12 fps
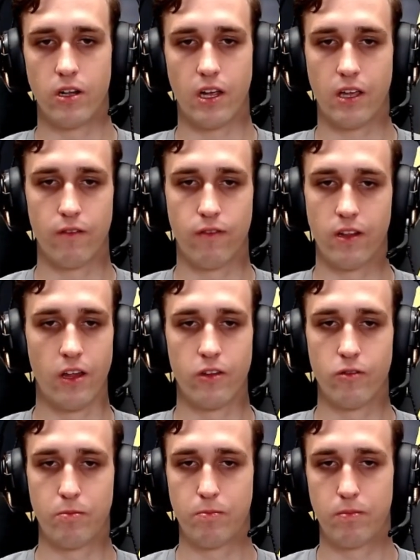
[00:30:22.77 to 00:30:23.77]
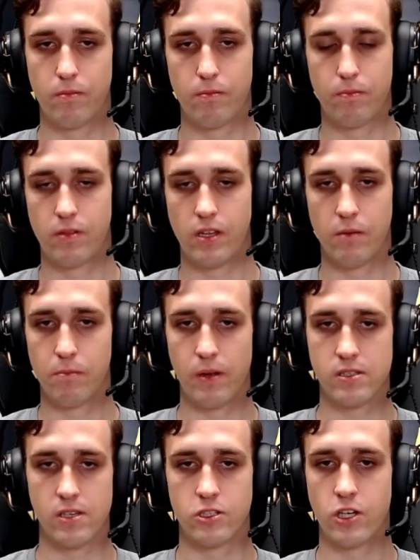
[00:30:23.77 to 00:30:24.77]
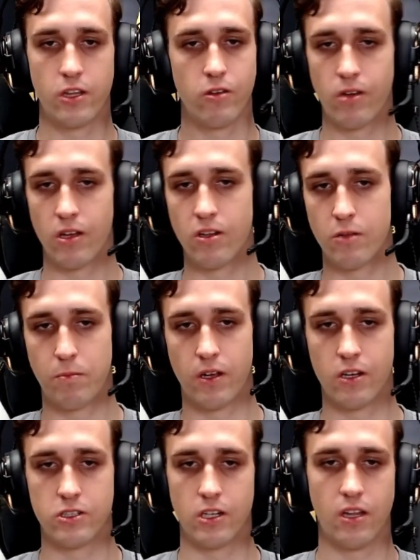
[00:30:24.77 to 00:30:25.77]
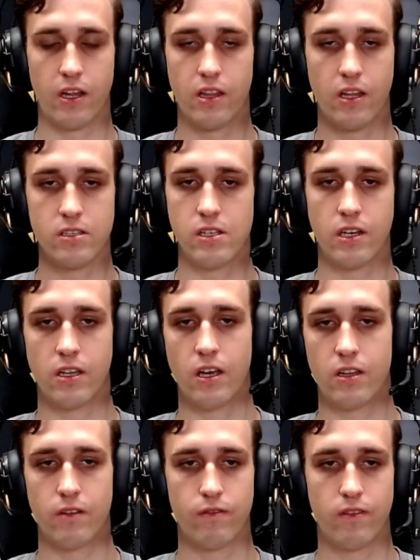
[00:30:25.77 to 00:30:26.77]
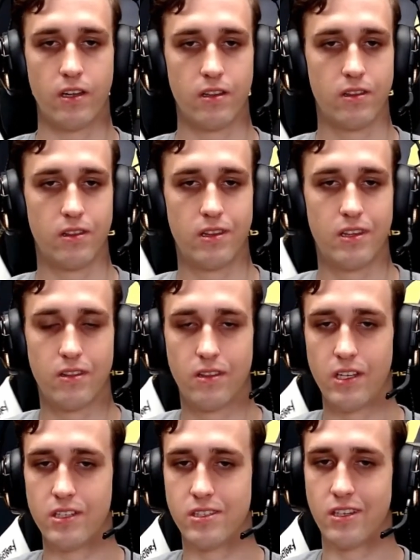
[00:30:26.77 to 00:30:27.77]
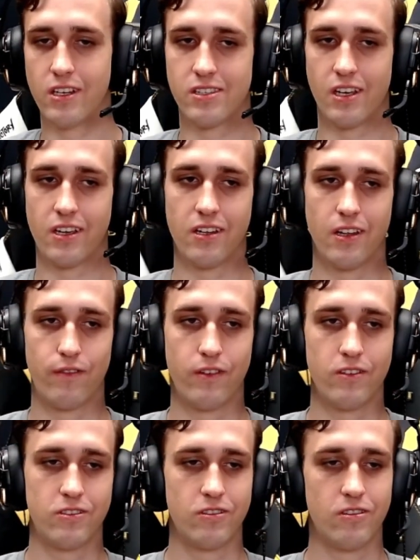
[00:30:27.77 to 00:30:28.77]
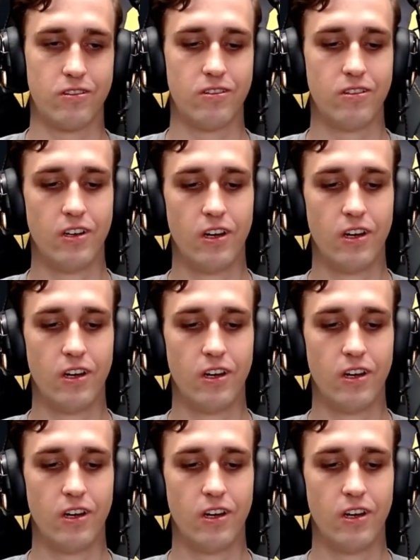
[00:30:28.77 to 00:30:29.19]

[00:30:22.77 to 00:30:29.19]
Like if another team picks a jet, you cannot pick a jet. Like things like that. If these things like in the future